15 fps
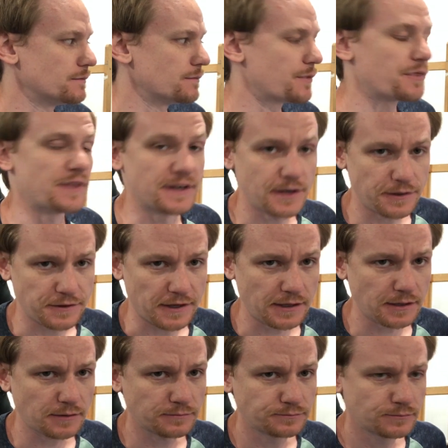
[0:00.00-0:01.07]
thin to
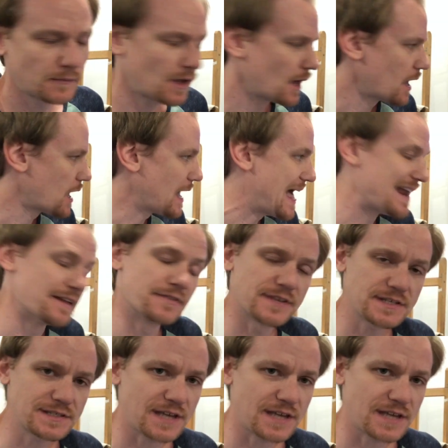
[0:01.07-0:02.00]
thick. And in this